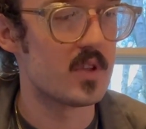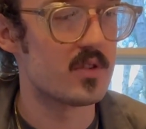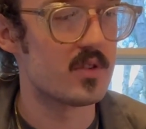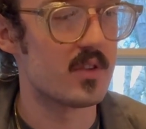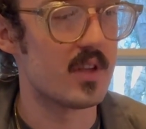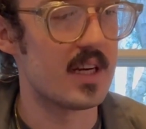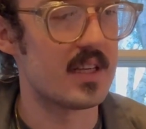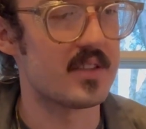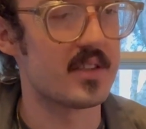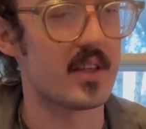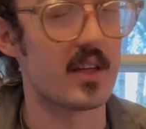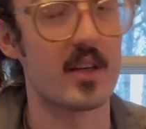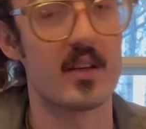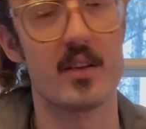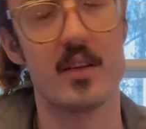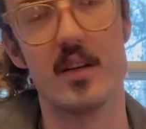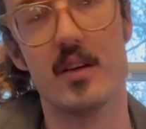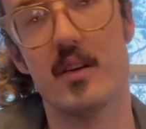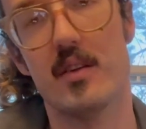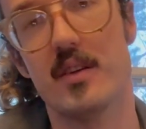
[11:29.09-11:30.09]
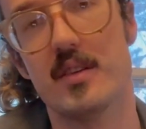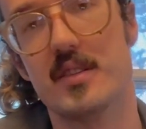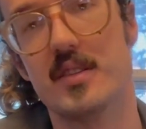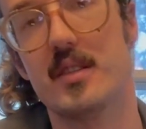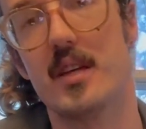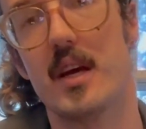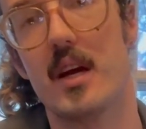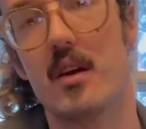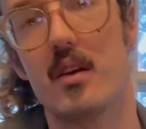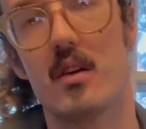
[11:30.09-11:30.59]
So that's like the
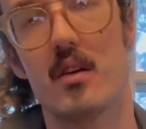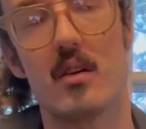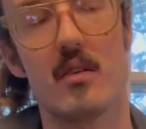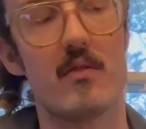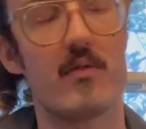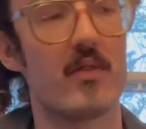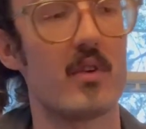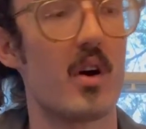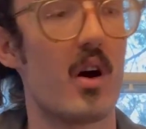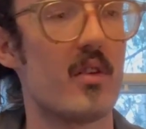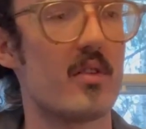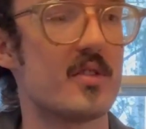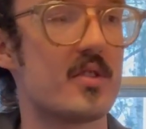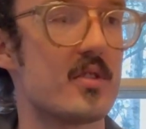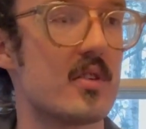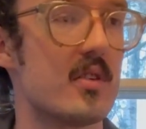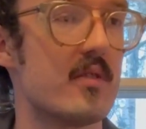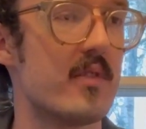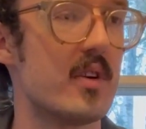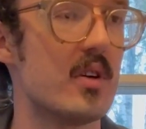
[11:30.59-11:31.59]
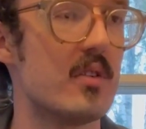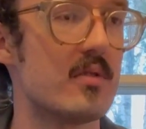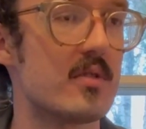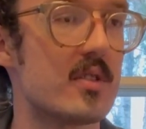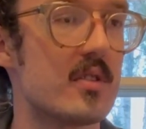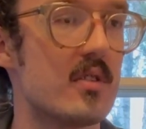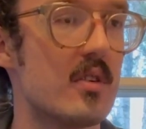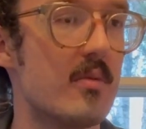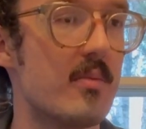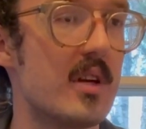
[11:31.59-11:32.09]
standard for all the servos.
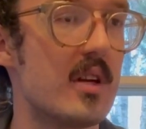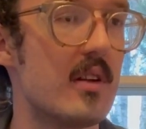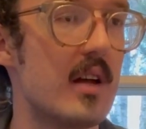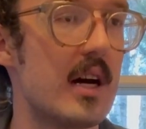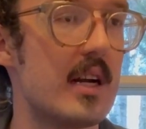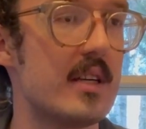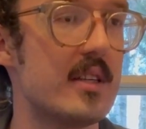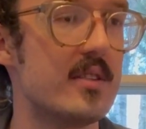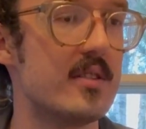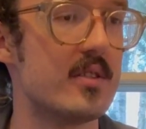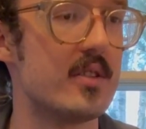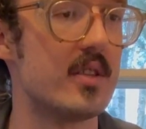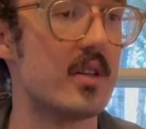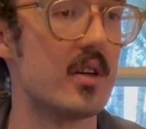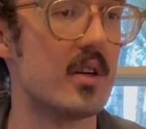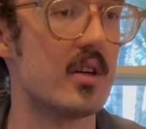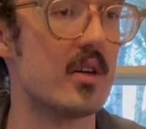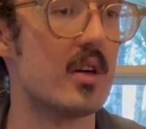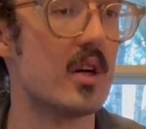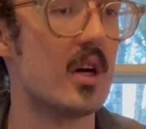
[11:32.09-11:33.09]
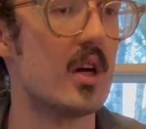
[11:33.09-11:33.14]
So it'll be a lot easier